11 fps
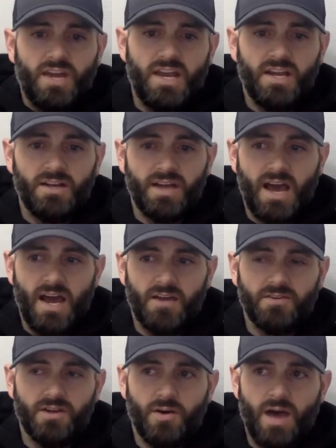And,
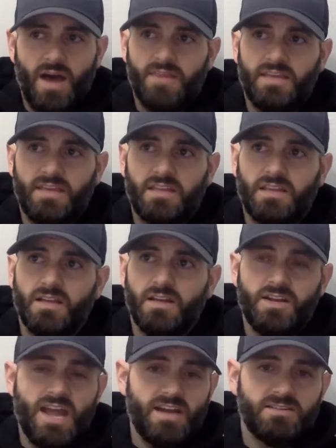I think that
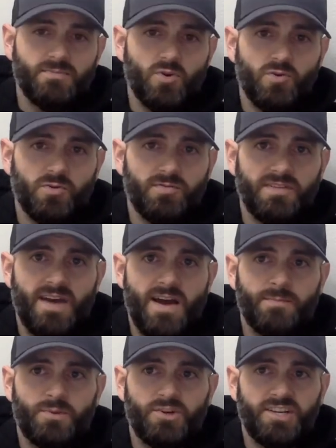a next move, if
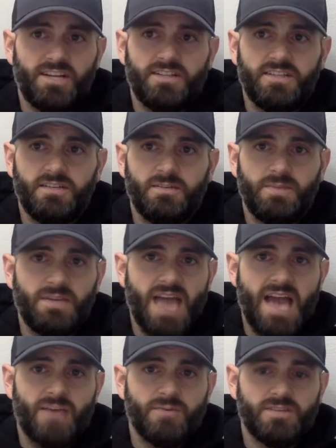I'm predicting big
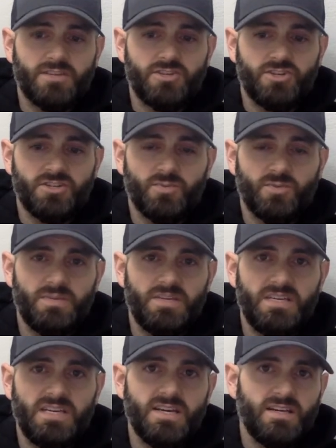acquisitions, would
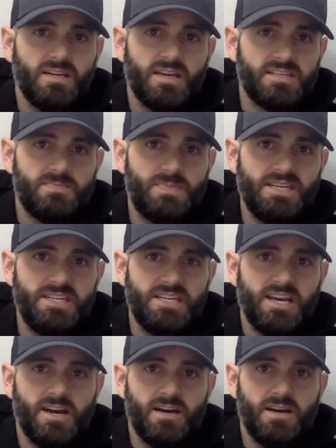be
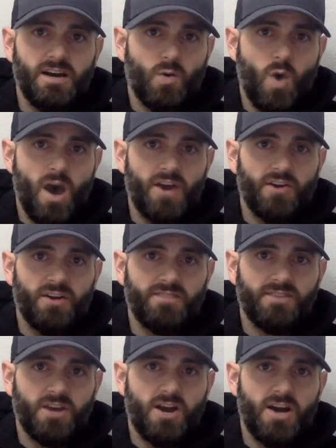Expedia acquiring
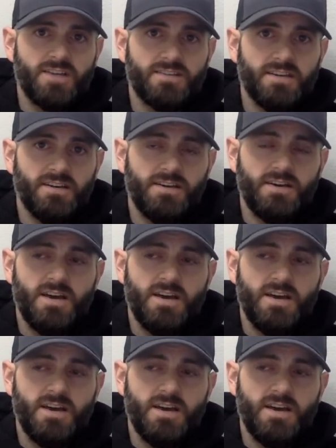Vacasa.